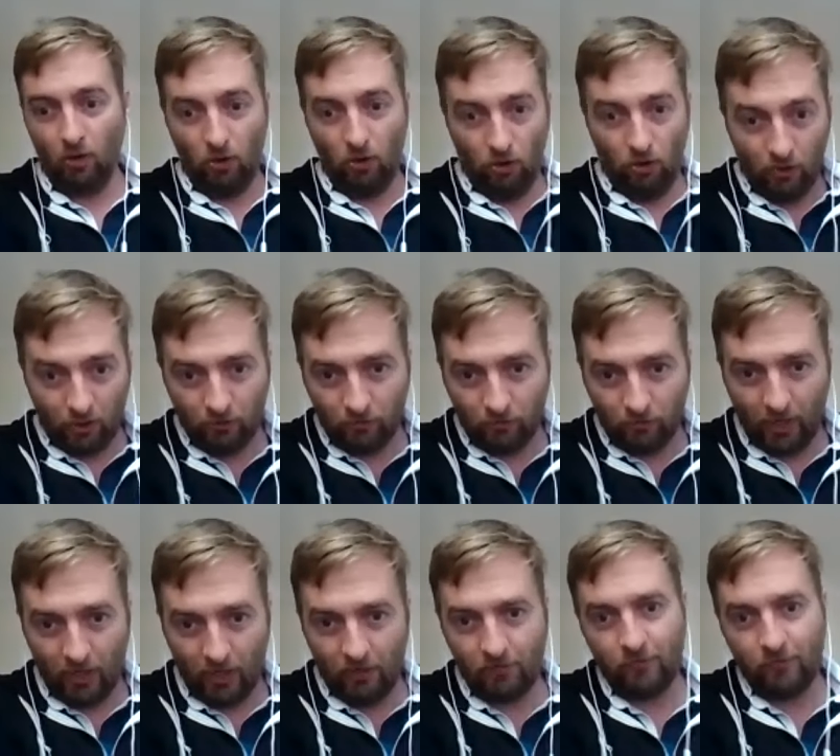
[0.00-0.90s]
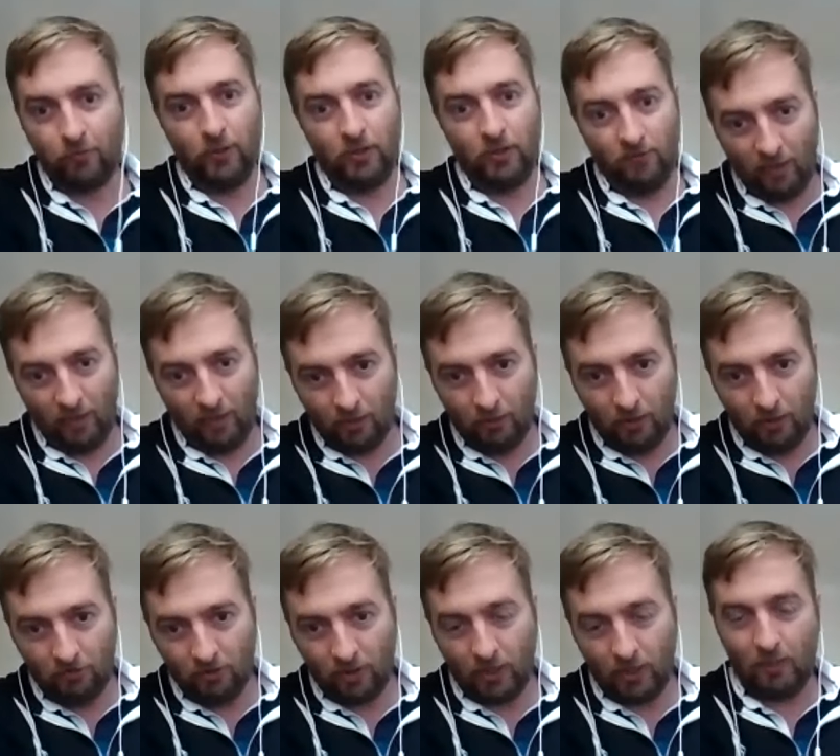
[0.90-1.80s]
on a safe with a
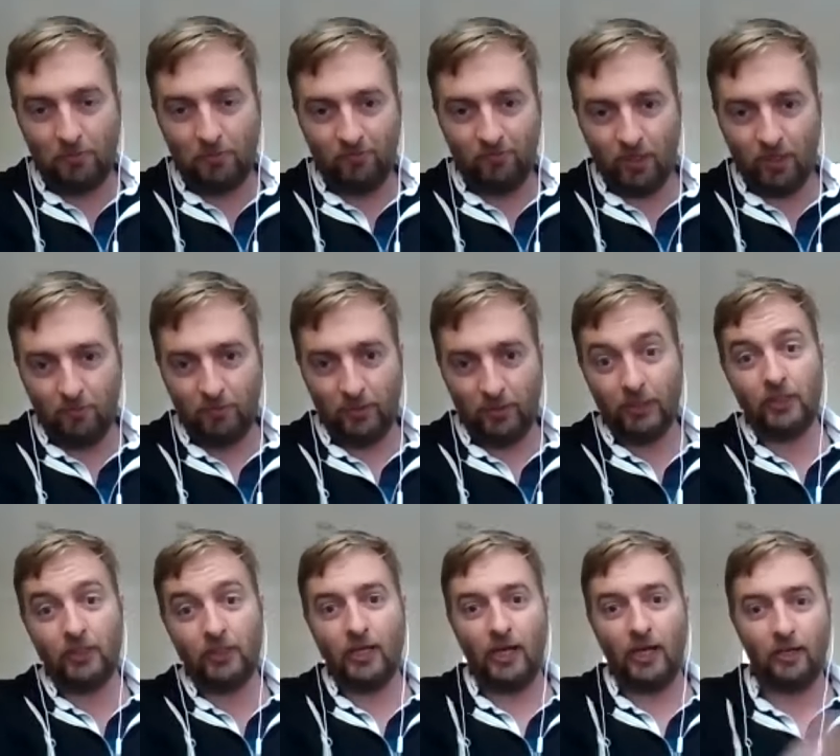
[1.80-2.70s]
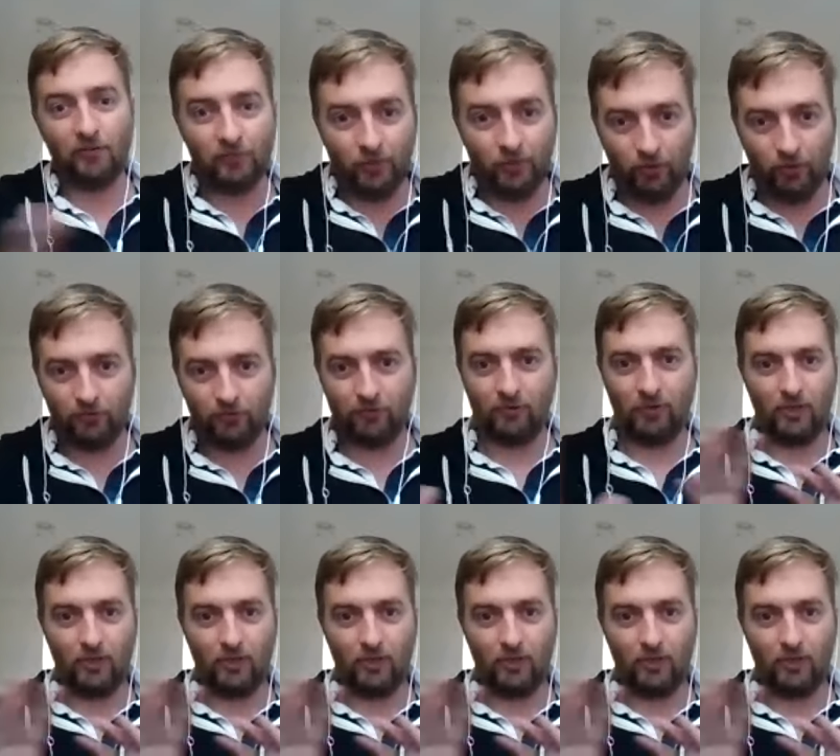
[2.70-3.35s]
valuation cap of 8 million and of course